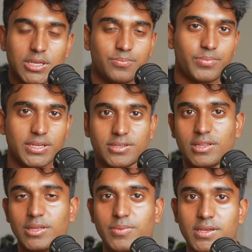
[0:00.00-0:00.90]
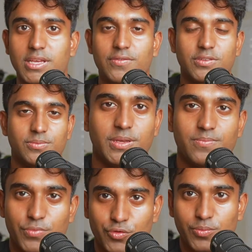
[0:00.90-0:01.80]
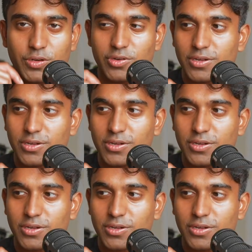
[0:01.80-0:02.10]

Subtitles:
basically being given to me through my drink.